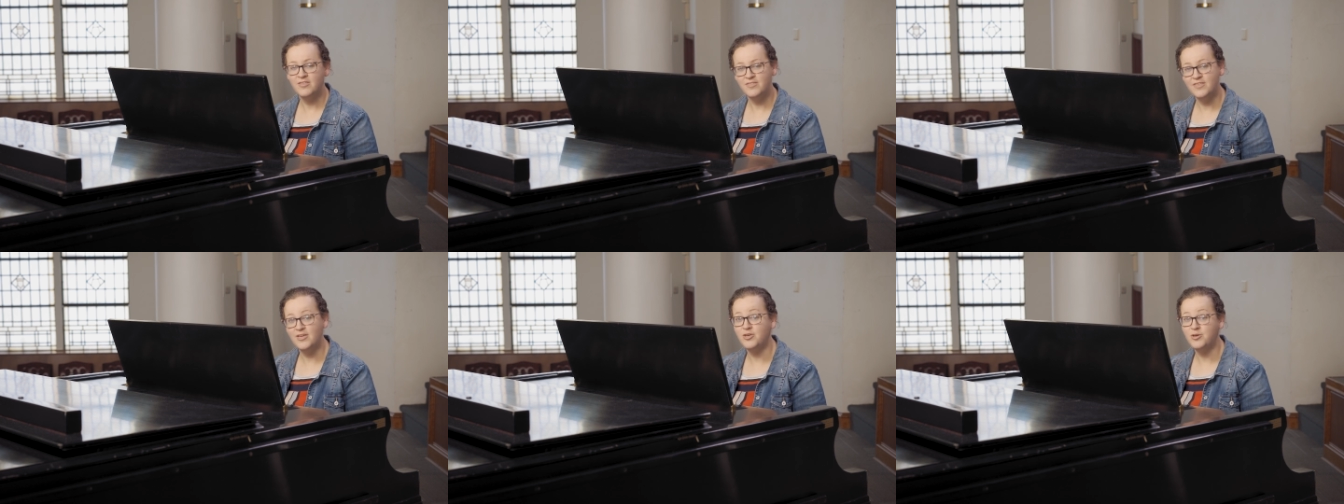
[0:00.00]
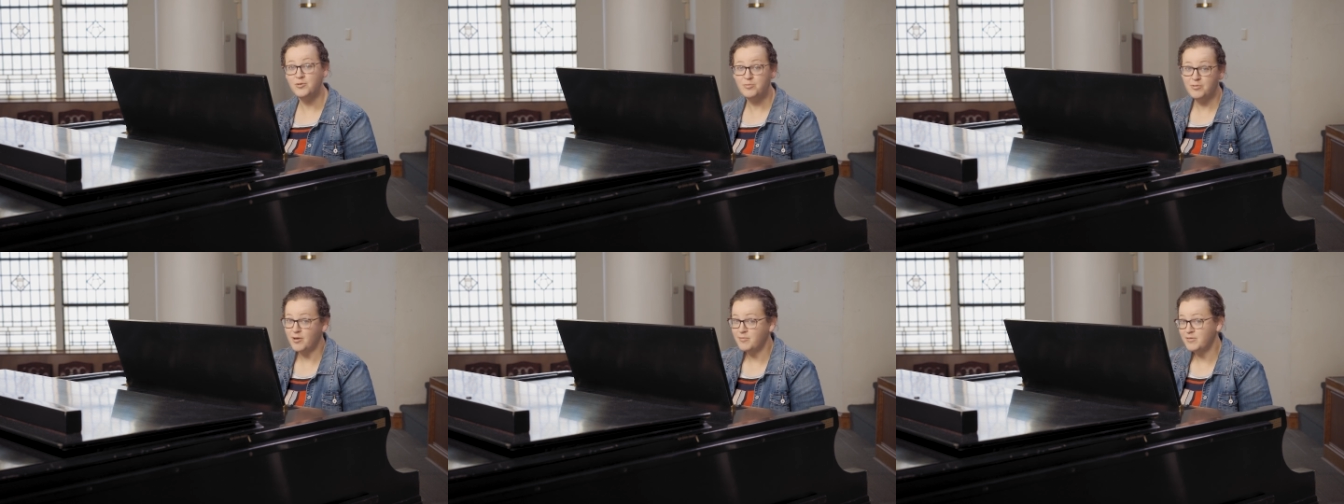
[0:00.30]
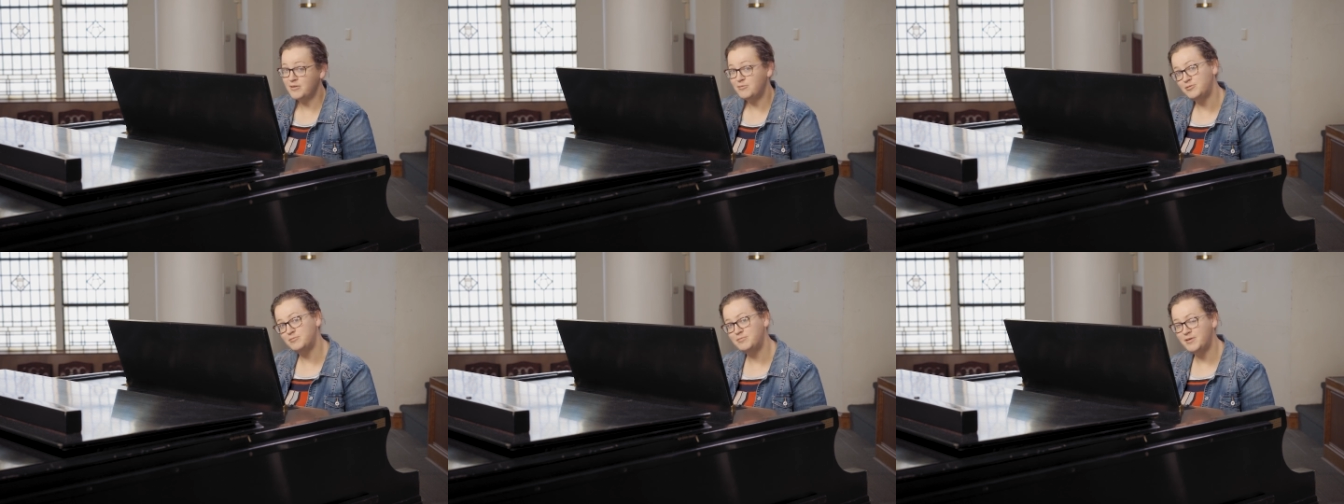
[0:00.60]
that you
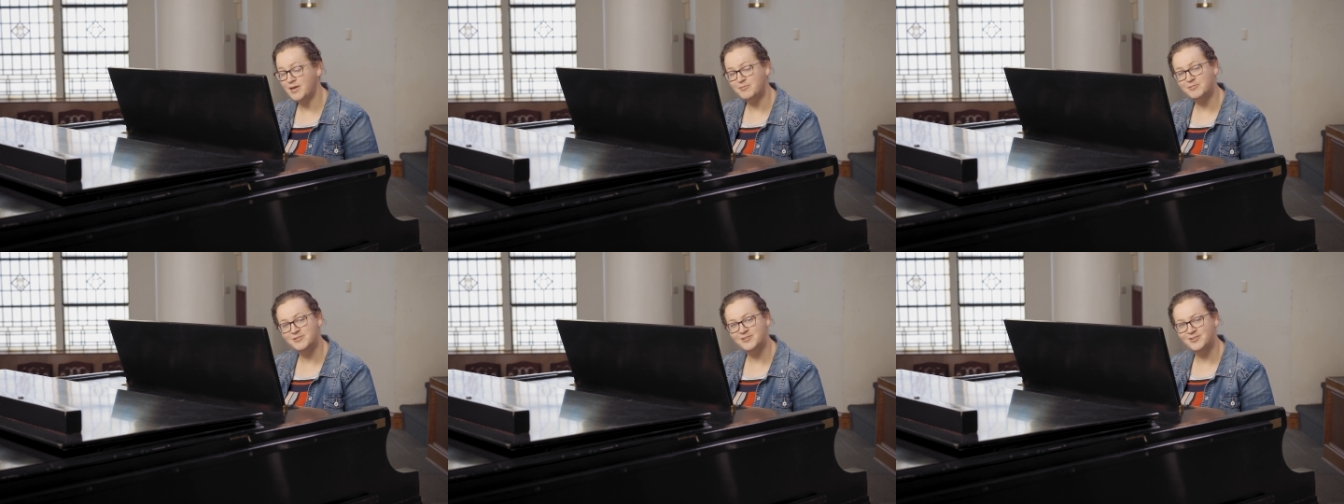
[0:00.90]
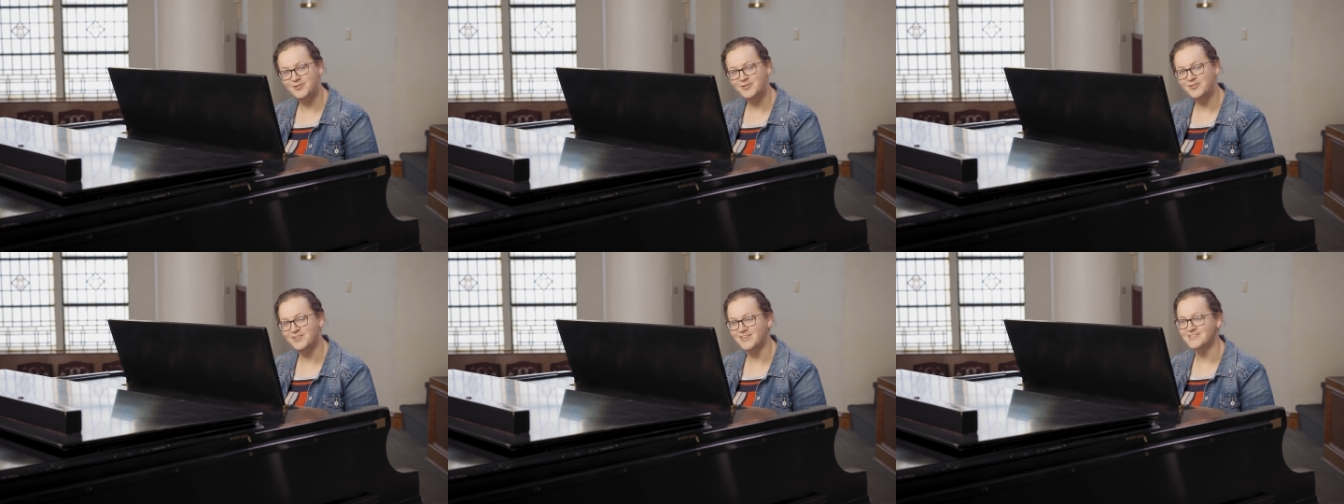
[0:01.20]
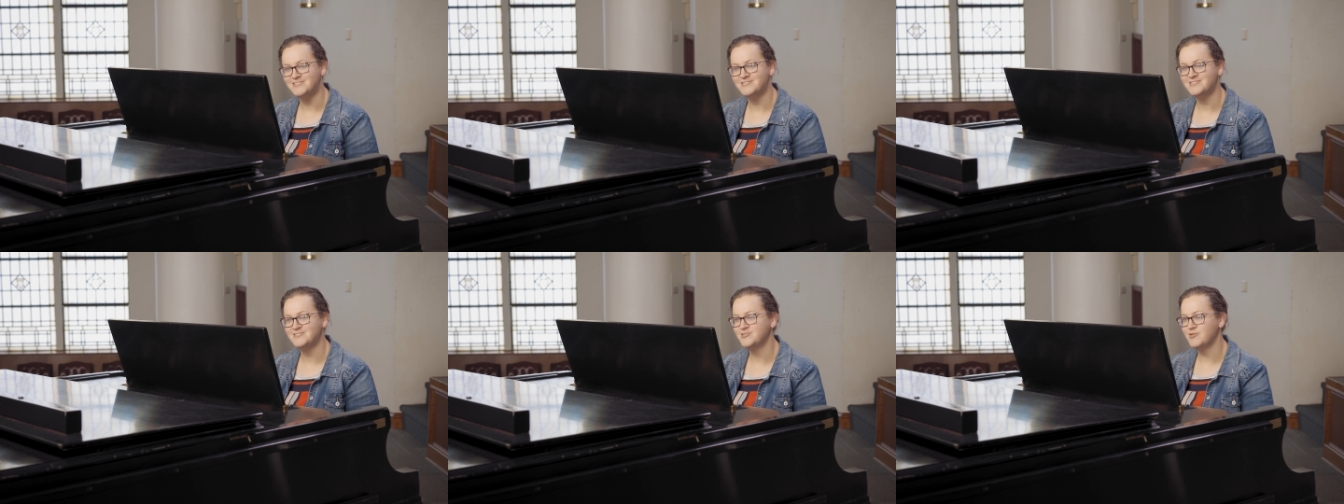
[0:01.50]
probably would be able to do
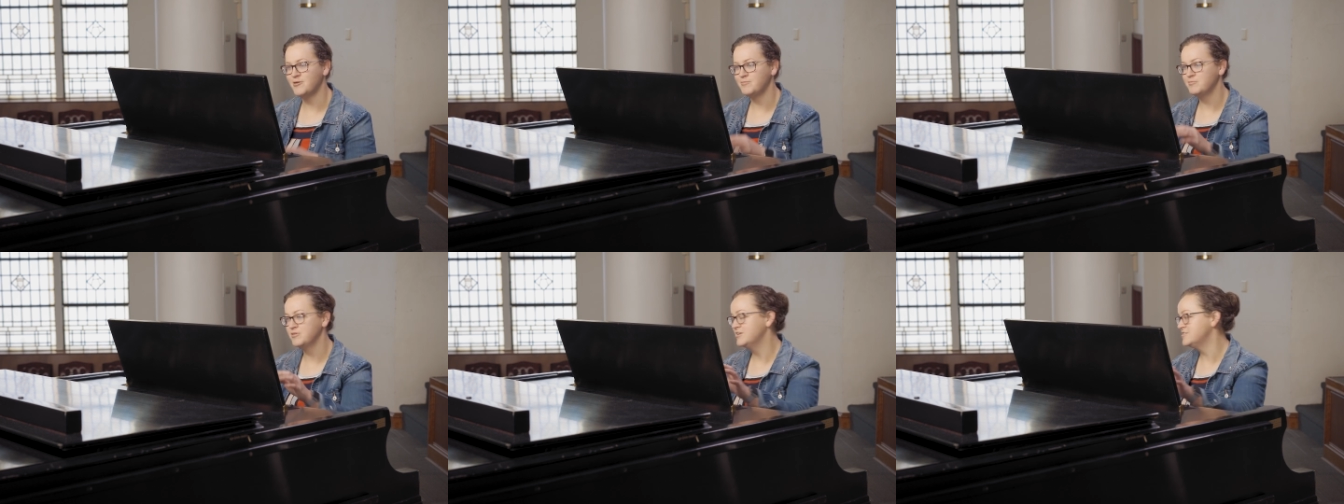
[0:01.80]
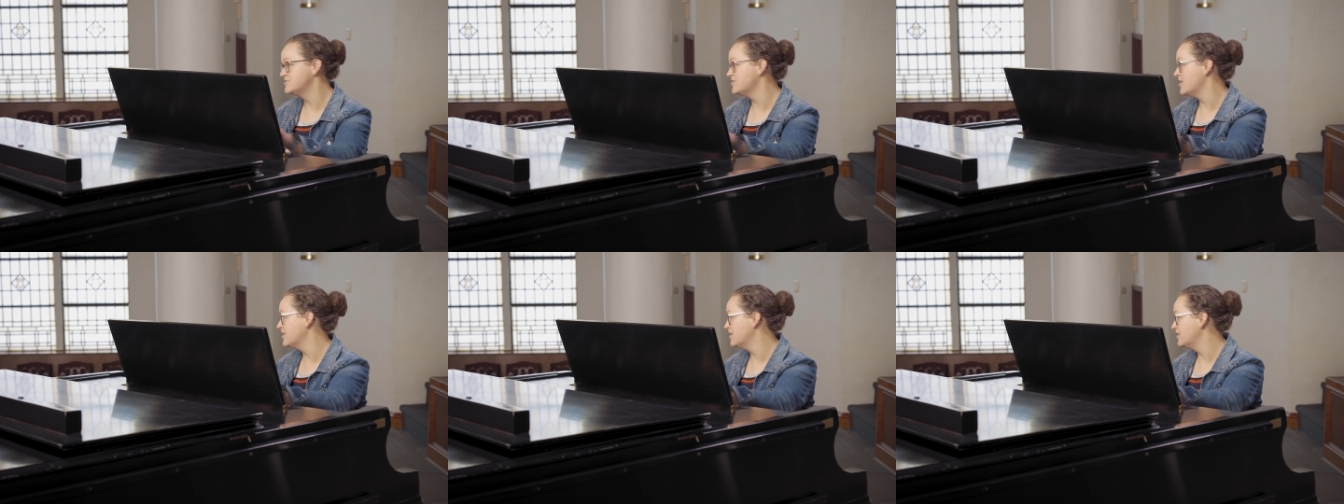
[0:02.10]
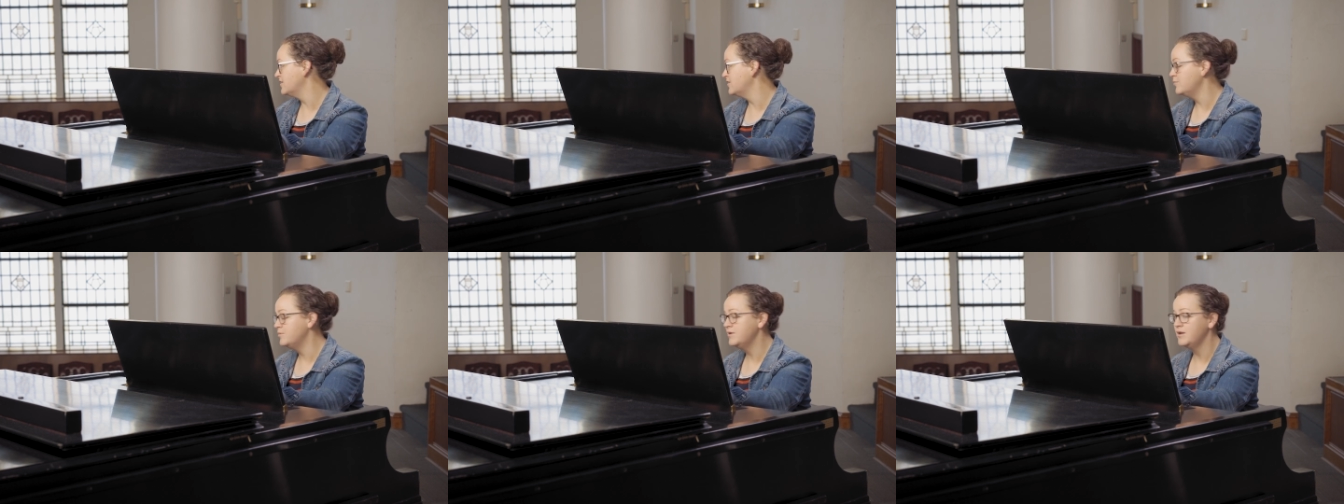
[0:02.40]
this. So I'm going to talk
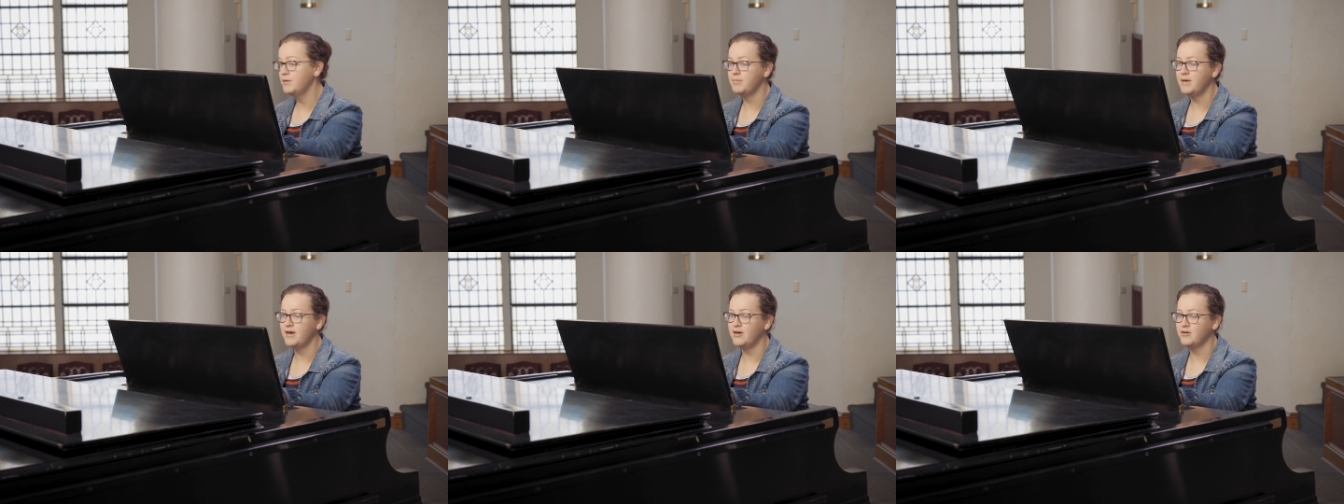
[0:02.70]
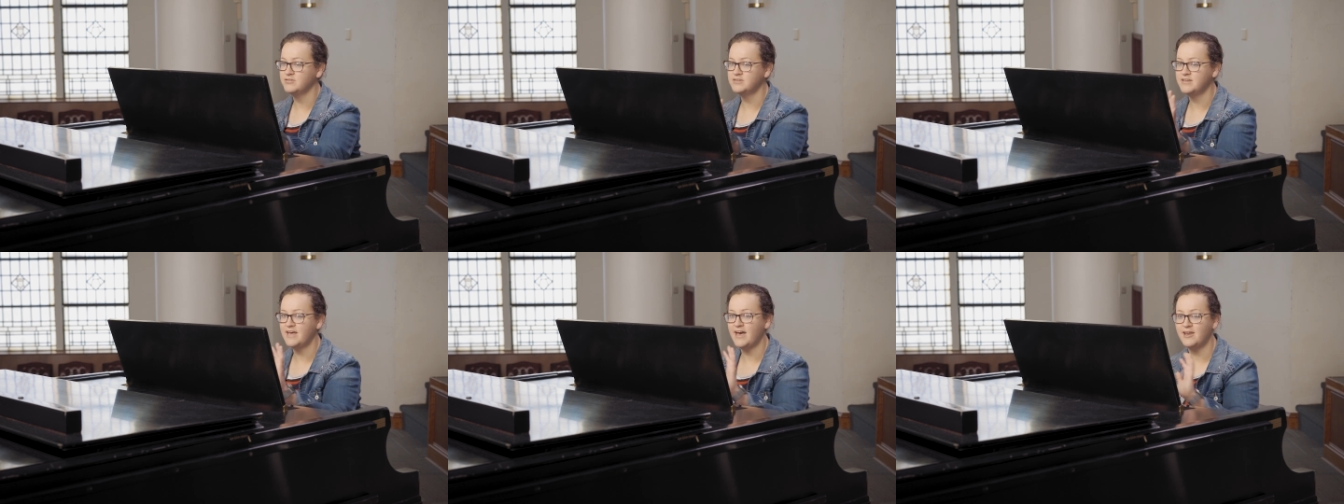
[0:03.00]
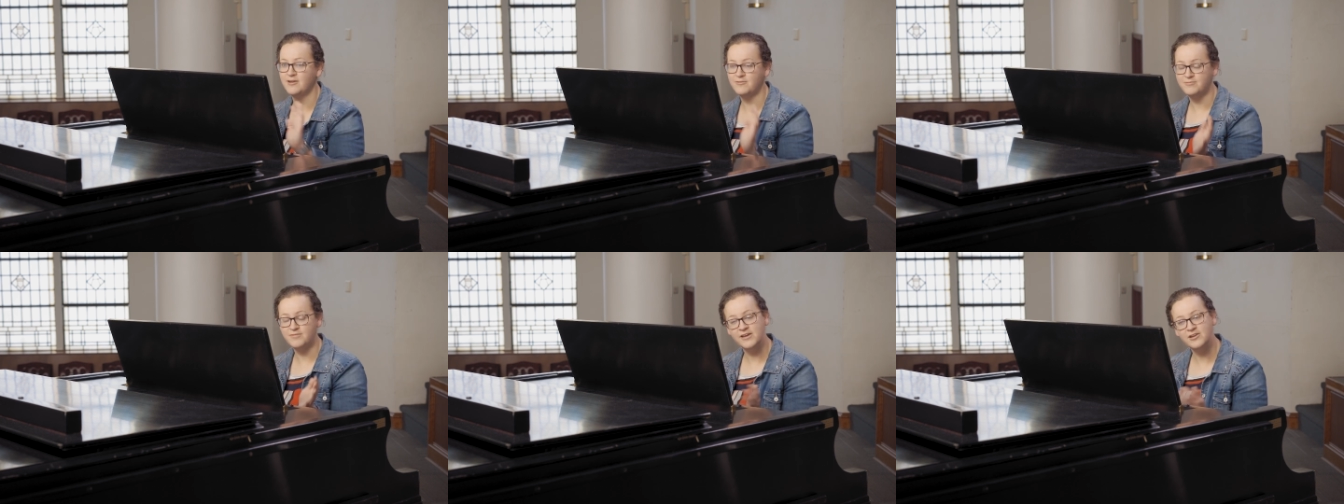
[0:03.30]
a little bit about
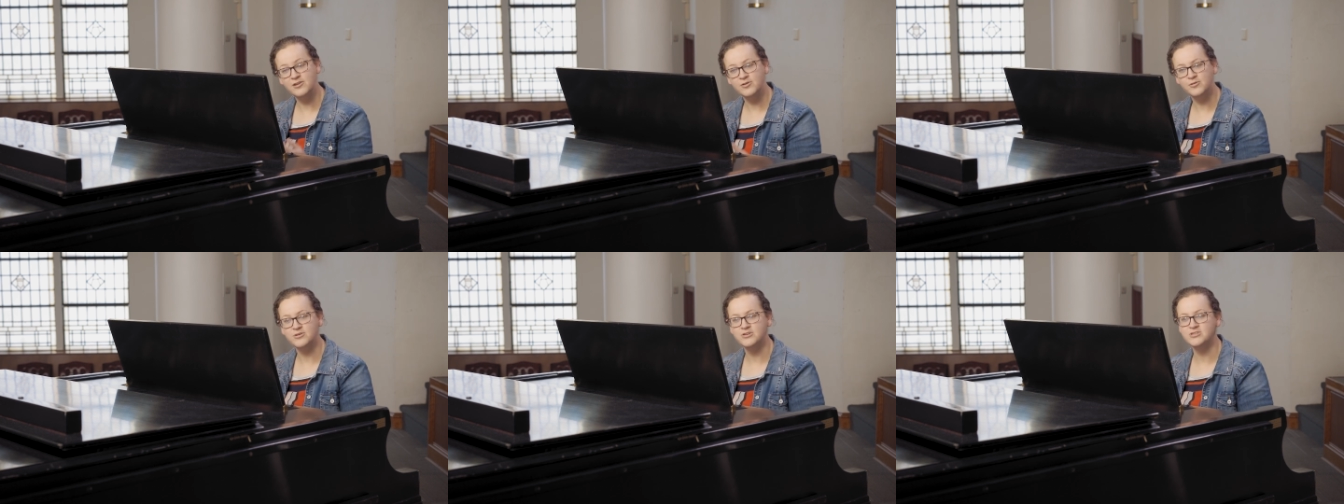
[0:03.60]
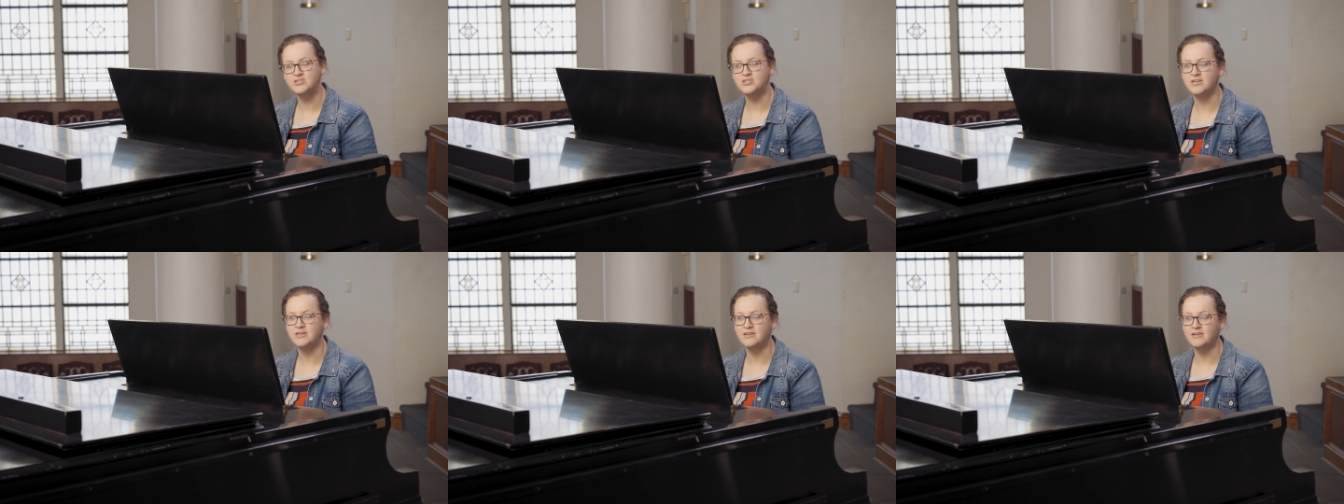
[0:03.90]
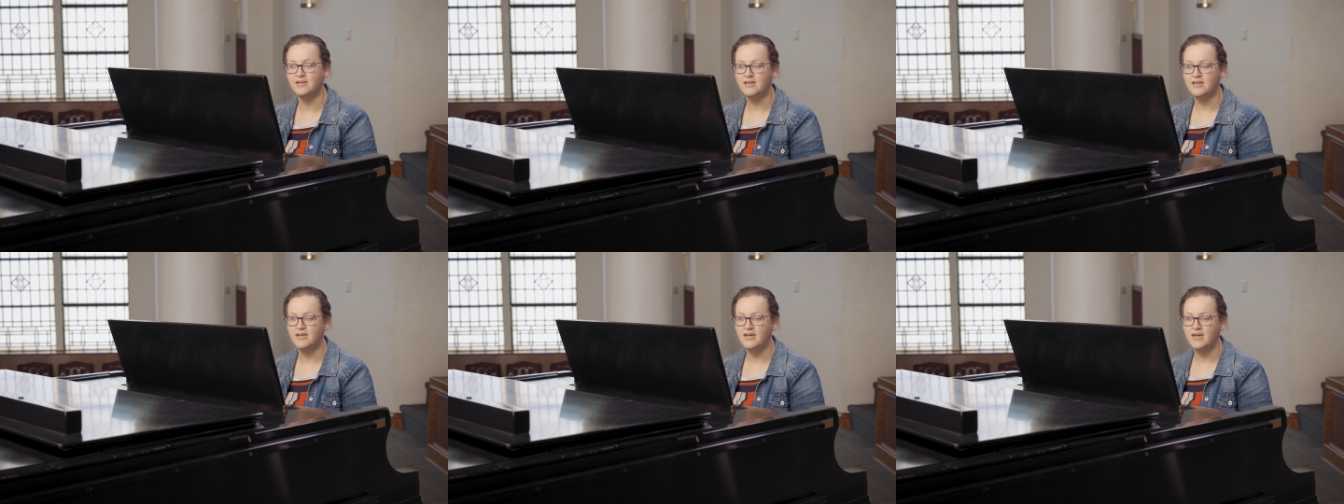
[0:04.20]
how to find a chord sheet,